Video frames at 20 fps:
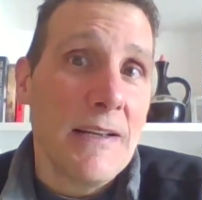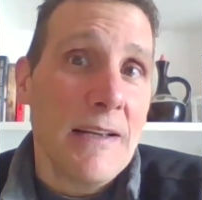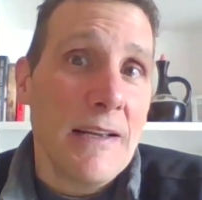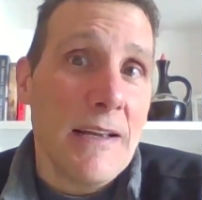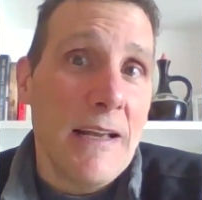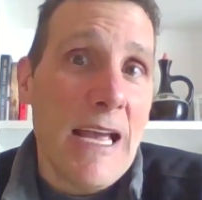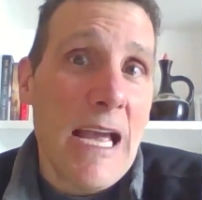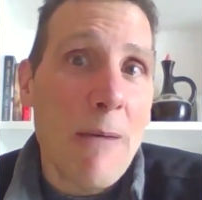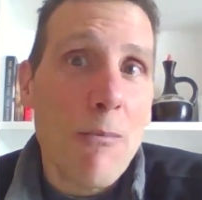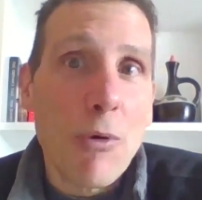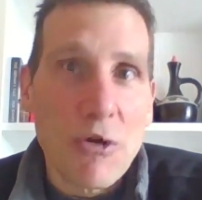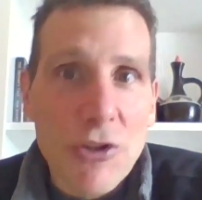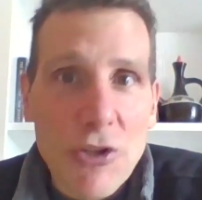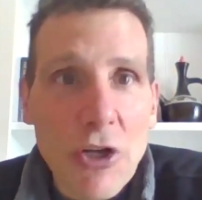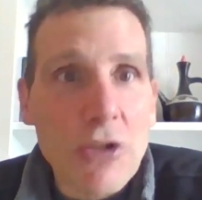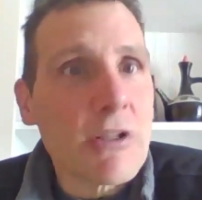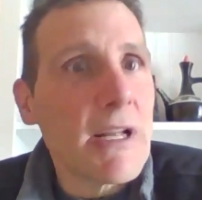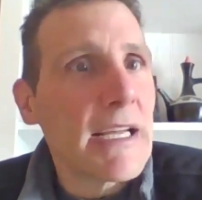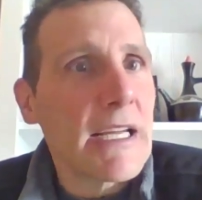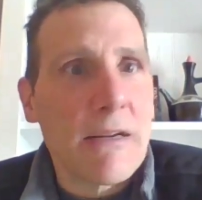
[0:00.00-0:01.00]
And what
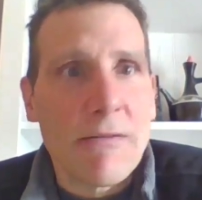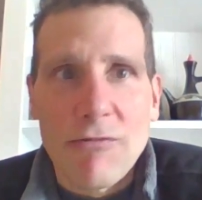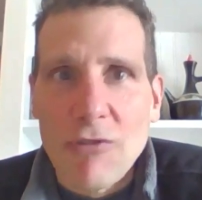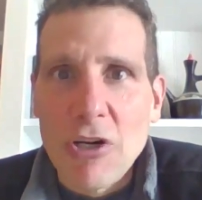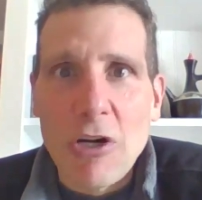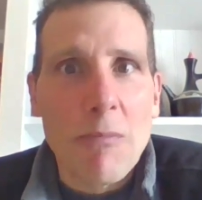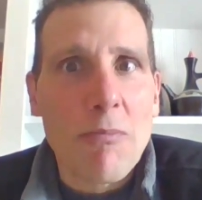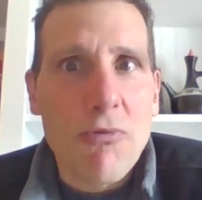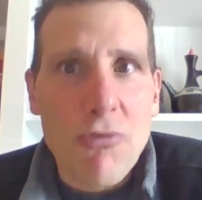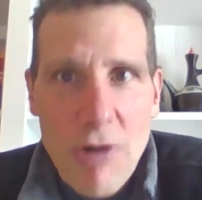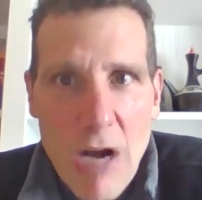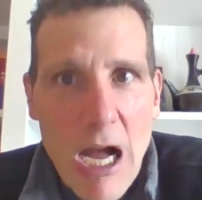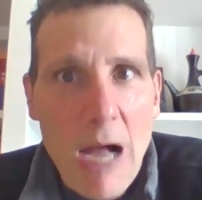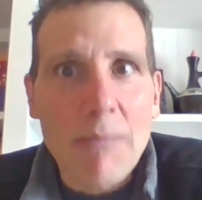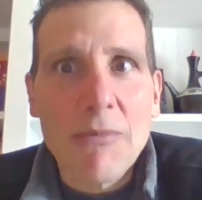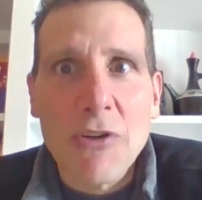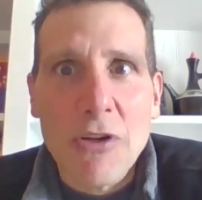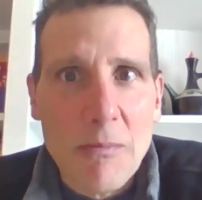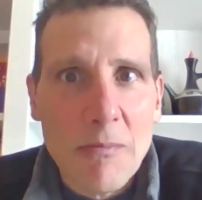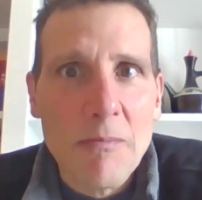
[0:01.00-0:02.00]
looked like a real
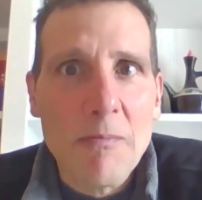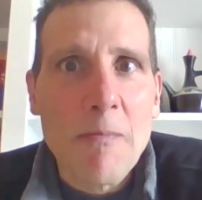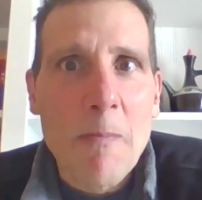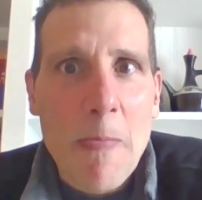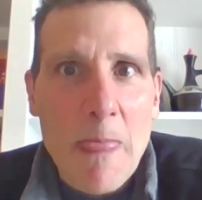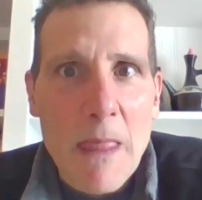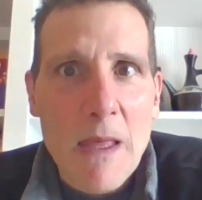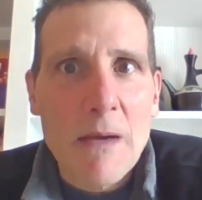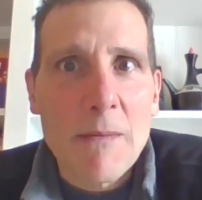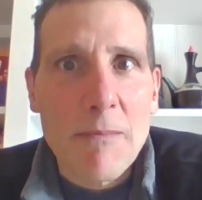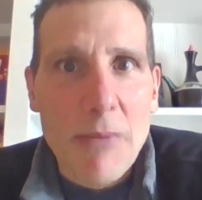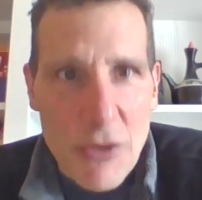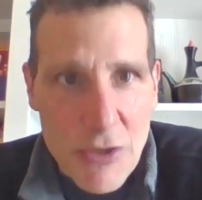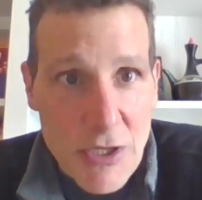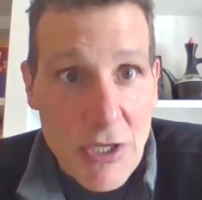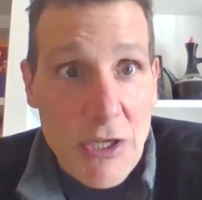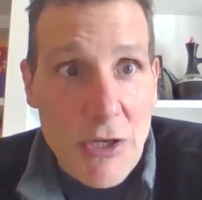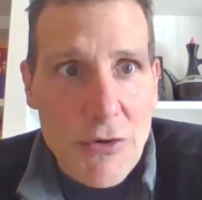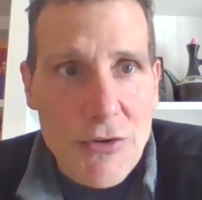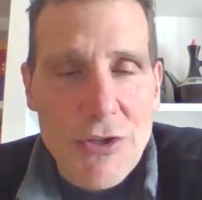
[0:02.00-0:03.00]
problem,
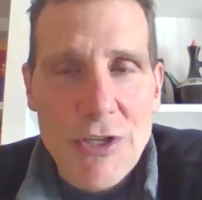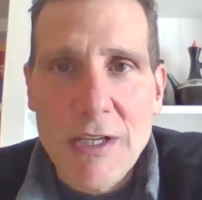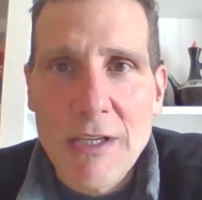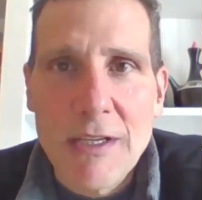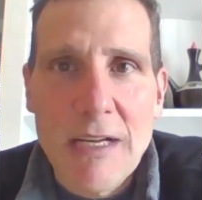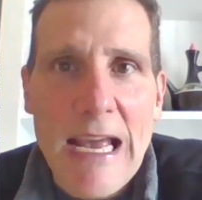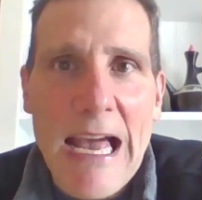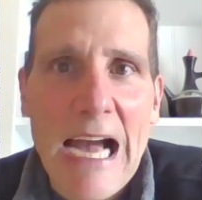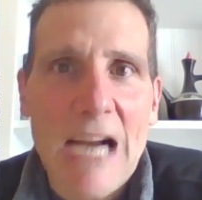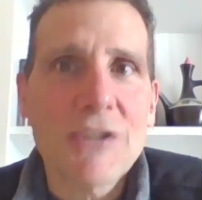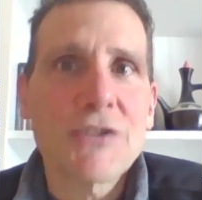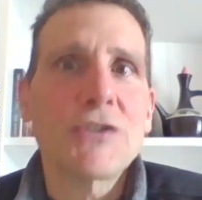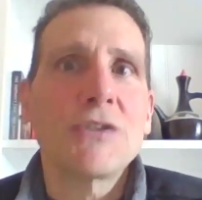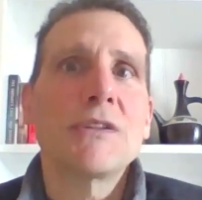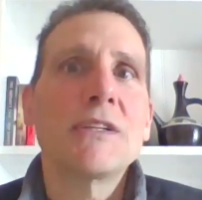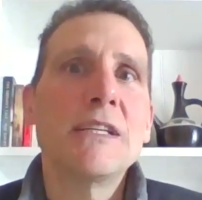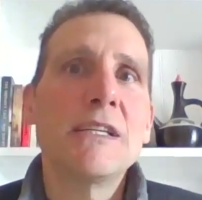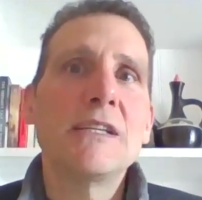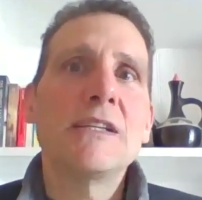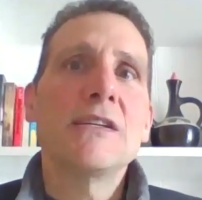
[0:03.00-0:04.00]
persecution,
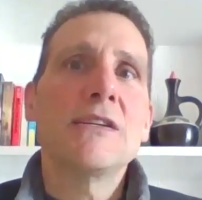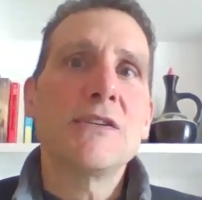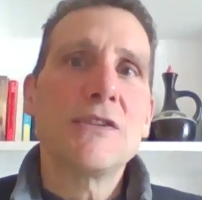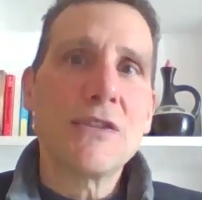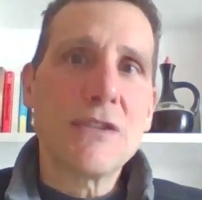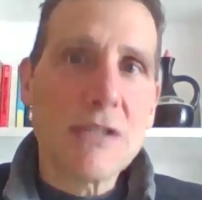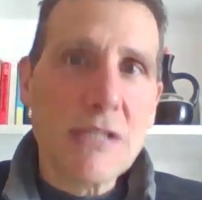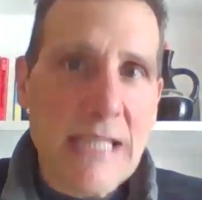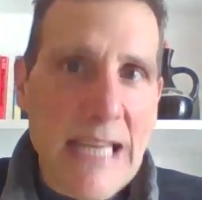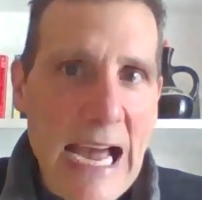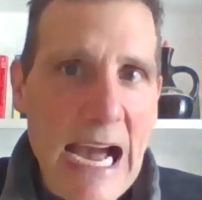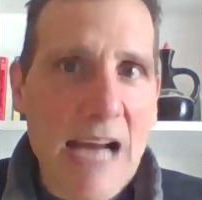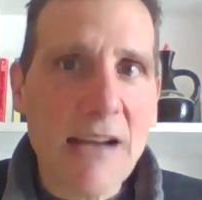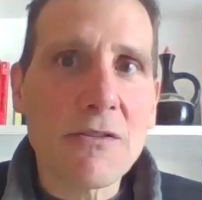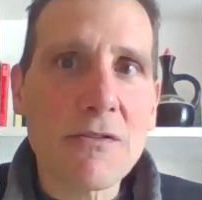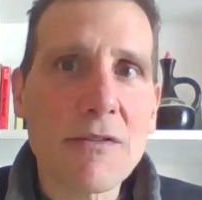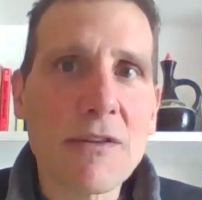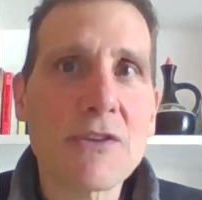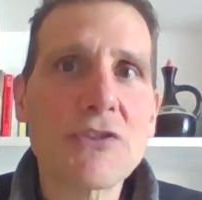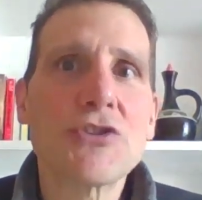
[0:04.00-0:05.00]
actually
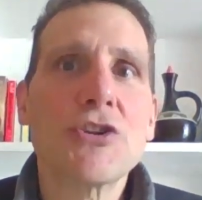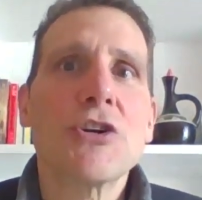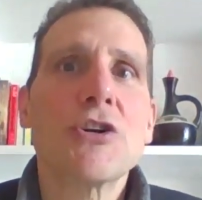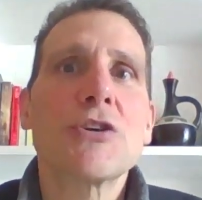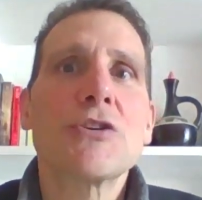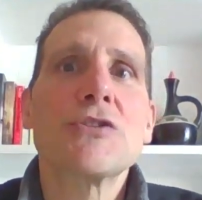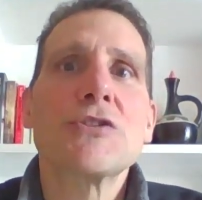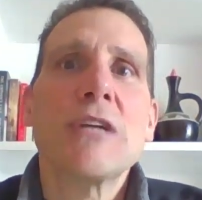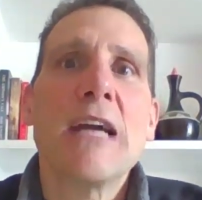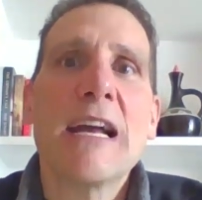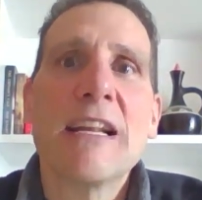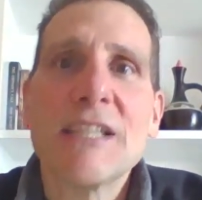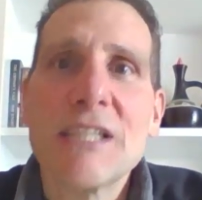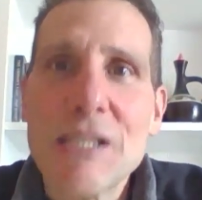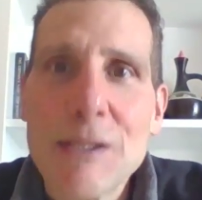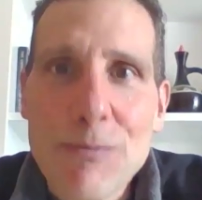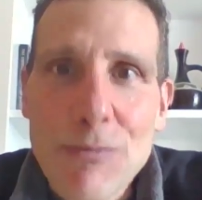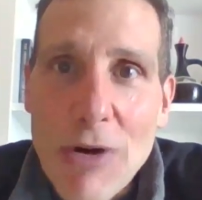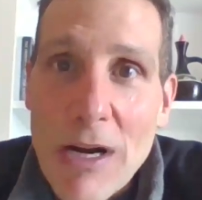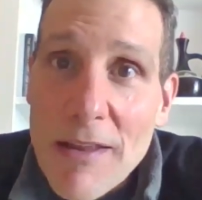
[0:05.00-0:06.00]
scattered the church and
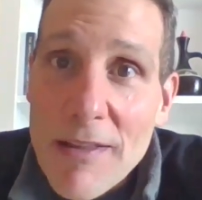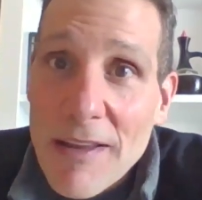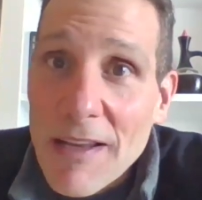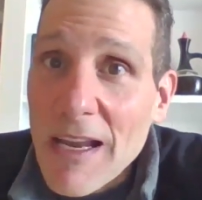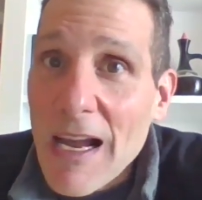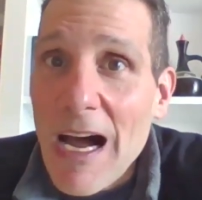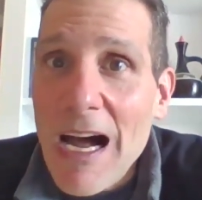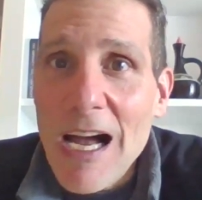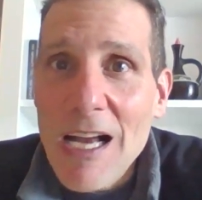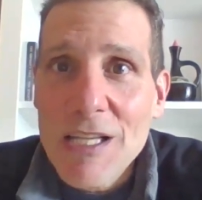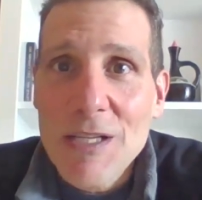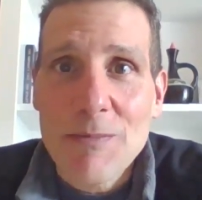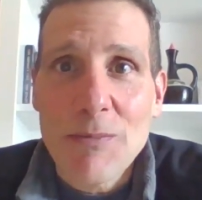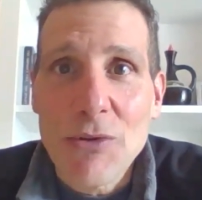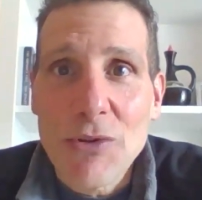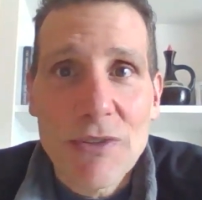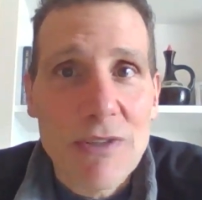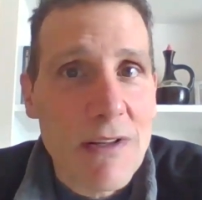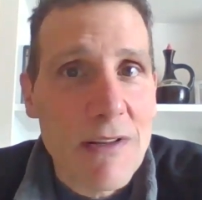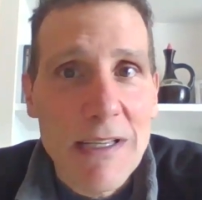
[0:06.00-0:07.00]
spread the
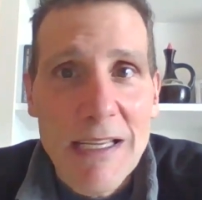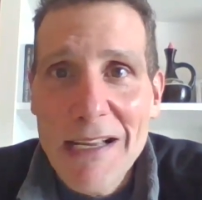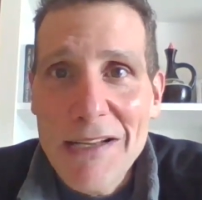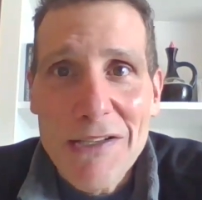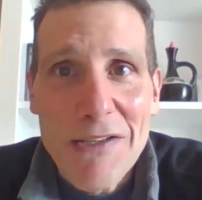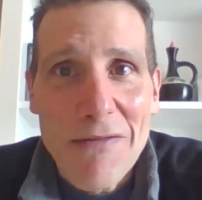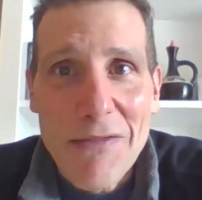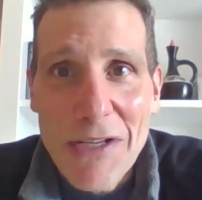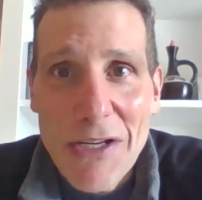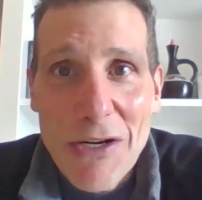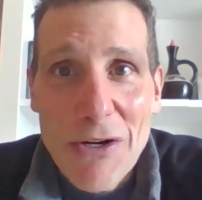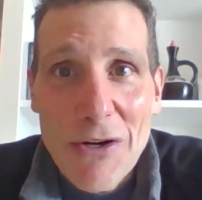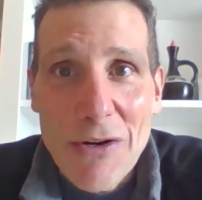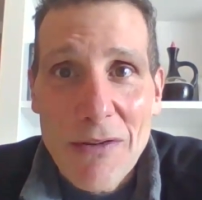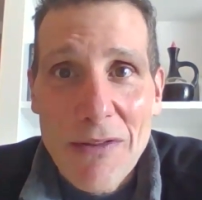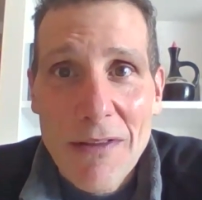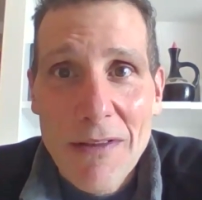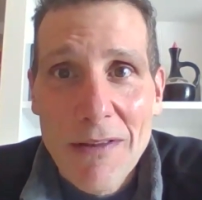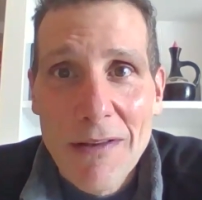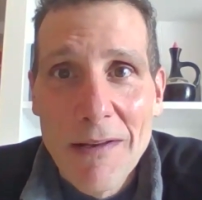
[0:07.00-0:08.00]
gospel to the ends of the
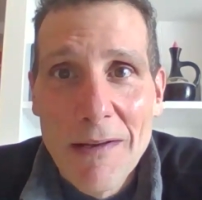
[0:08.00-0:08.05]
earth.